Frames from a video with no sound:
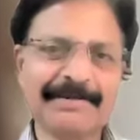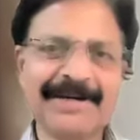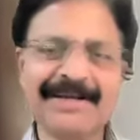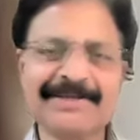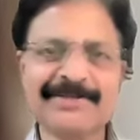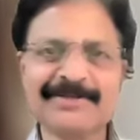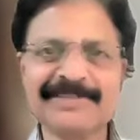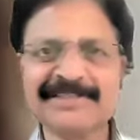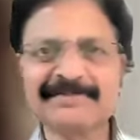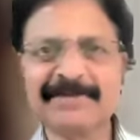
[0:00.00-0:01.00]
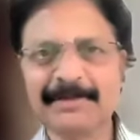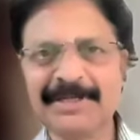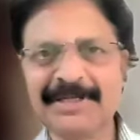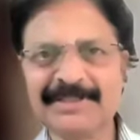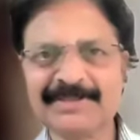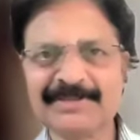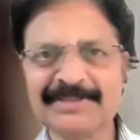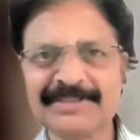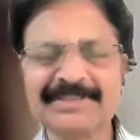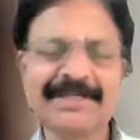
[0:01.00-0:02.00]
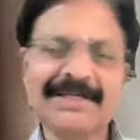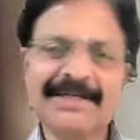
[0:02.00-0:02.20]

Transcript: respiratory stenosis, metabolic stenosis.